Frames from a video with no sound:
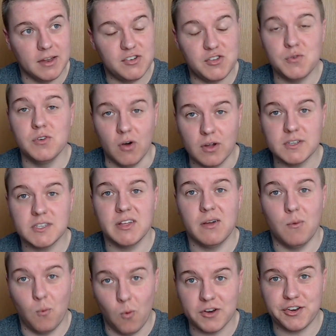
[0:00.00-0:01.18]
do not
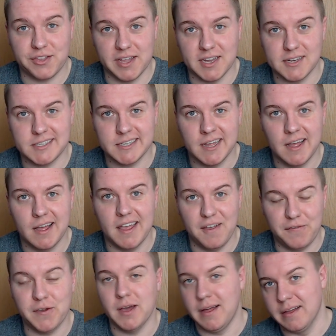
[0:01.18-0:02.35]
watch this
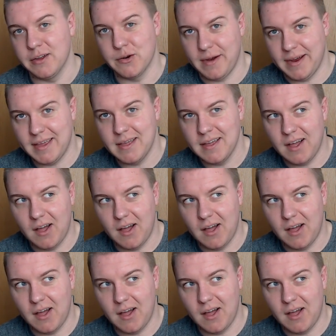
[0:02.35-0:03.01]
if you're hungry.